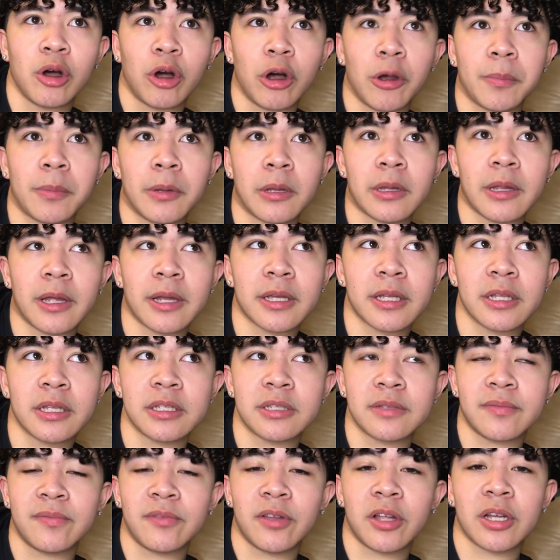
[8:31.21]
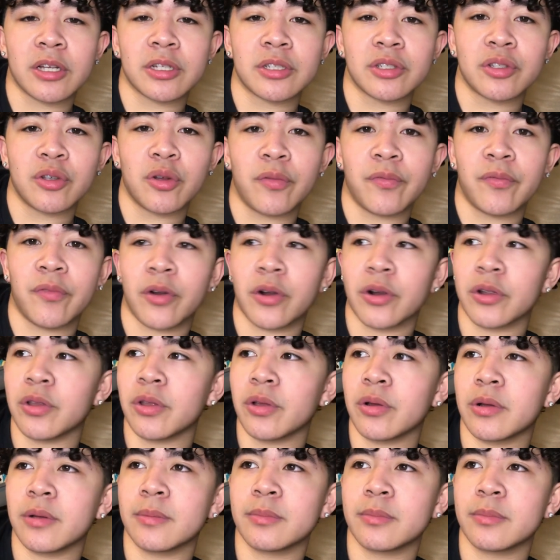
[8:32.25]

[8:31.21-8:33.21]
Hope you're liking this vlog so far though.